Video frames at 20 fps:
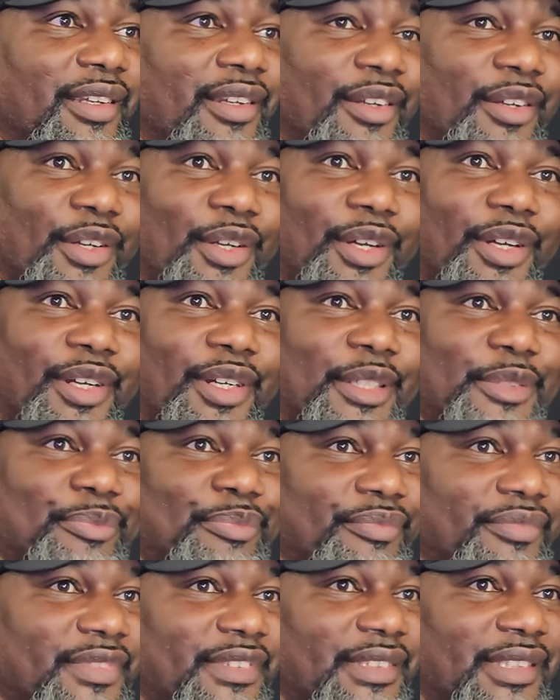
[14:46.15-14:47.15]

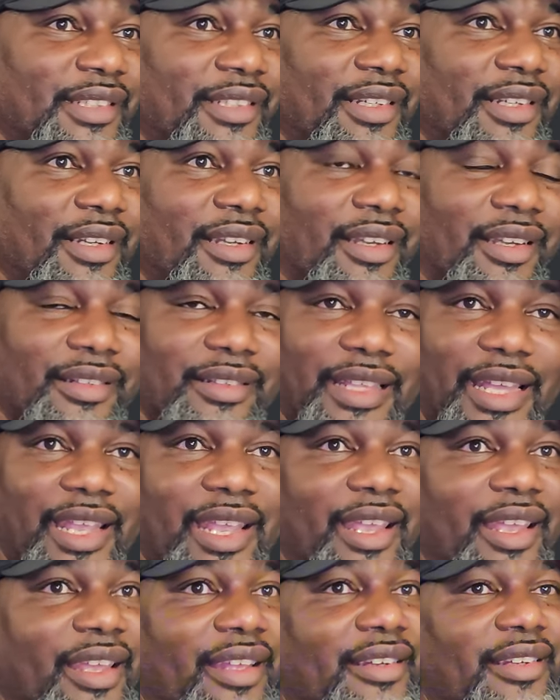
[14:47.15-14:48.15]
And
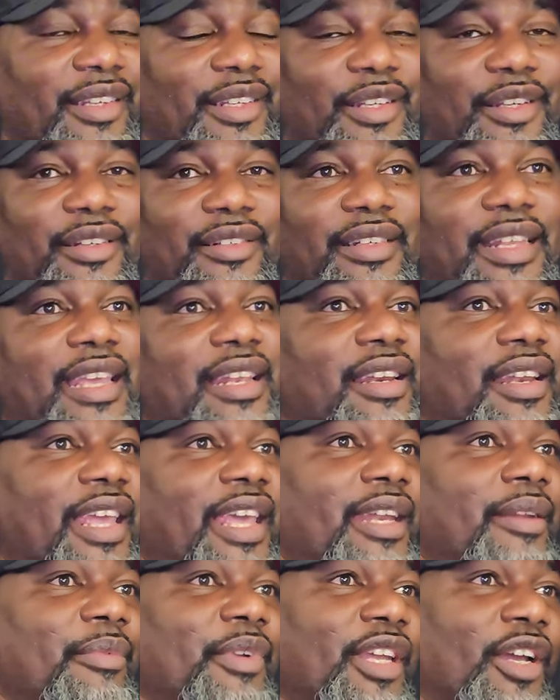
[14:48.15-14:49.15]
then they
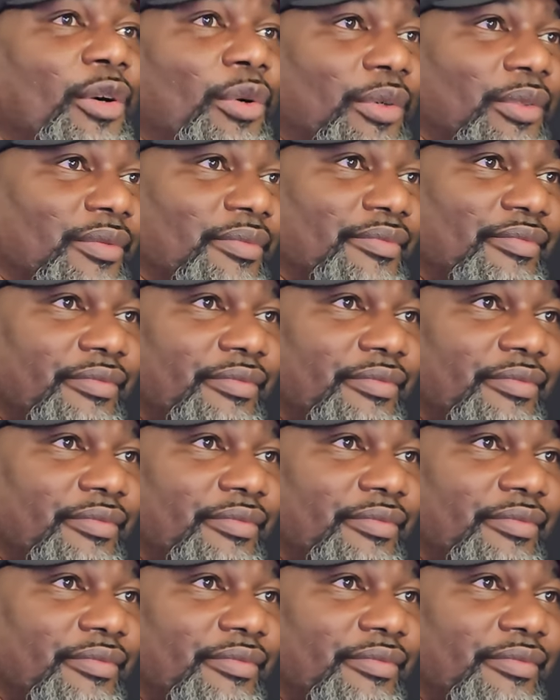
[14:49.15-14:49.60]
let him go.